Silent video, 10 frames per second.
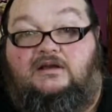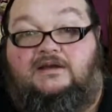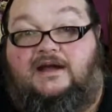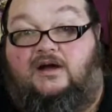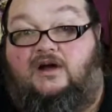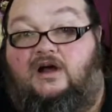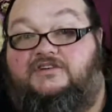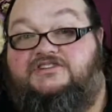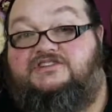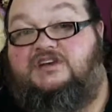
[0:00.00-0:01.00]
Now
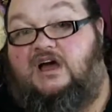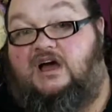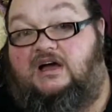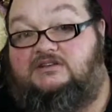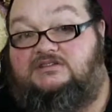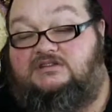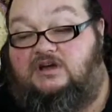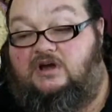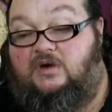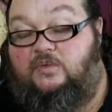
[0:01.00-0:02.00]
I'll start
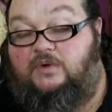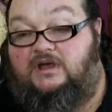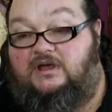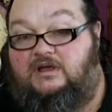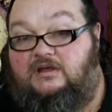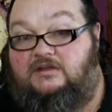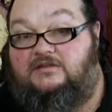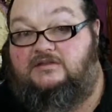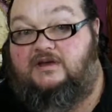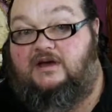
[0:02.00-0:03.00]

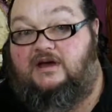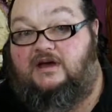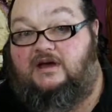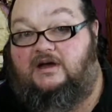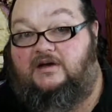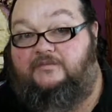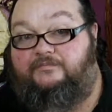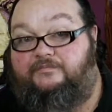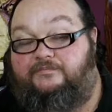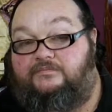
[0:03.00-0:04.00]
with
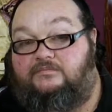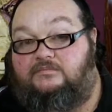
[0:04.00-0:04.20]
I'll